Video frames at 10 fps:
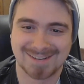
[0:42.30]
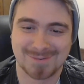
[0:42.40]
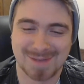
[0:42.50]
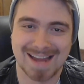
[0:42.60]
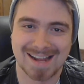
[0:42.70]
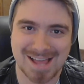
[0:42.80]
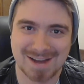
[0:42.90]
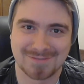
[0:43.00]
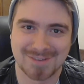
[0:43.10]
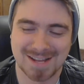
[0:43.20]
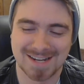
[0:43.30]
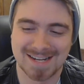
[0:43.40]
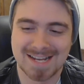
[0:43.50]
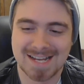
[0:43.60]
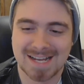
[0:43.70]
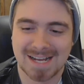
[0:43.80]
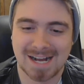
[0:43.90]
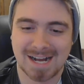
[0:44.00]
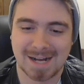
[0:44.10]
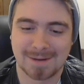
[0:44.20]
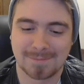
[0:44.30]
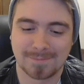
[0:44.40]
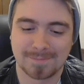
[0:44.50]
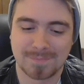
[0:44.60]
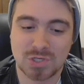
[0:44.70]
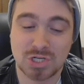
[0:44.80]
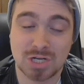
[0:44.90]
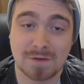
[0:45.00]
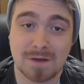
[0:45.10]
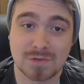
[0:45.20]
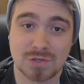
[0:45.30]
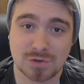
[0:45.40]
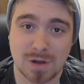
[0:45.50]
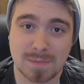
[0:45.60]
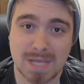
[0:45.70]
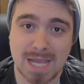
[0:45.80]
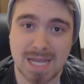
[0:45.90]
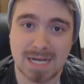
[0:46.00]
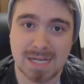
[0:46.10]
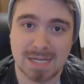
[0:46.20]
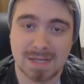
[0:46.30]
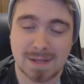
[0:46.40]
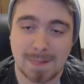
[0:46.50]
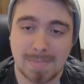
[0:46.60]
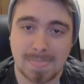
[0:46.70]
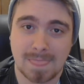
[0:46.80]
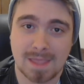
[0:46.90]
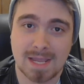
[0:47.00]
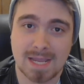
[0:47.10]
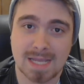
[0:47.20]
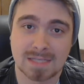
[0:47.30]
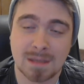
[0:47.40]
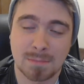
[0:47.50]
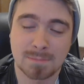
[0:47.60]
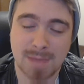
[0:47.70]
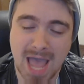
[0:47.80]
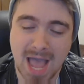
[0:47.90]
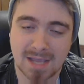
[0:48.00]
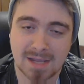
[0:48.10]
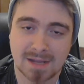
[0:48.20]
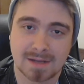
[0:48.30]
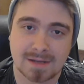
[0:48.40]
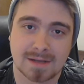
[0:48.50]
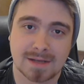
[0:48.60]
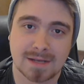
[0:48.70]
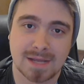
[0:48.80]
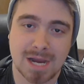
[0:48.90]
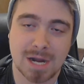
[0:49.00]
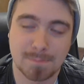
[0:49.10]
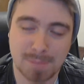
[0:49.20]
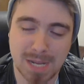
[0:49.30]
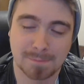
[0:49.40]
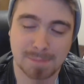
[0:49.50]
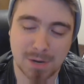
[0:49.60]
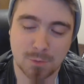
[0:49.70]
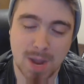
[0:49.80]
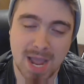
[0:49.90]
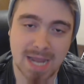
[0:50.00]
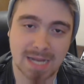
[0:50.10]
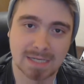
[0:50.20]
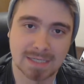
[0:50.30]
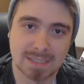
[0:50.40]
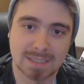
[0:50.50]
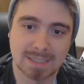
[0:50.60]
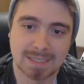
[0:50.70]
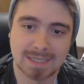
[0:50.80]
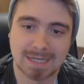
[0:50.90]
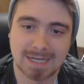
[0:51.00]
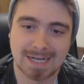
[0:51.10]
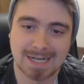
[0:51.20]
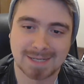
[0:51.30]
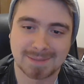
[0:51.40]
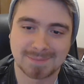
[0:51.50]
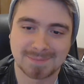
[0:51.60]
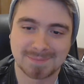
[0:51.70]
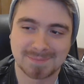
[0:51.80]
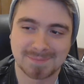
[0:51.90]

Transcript: we had a lot of fun. Um, Chief Officer Drumkid is coming back in a big, big way. Um,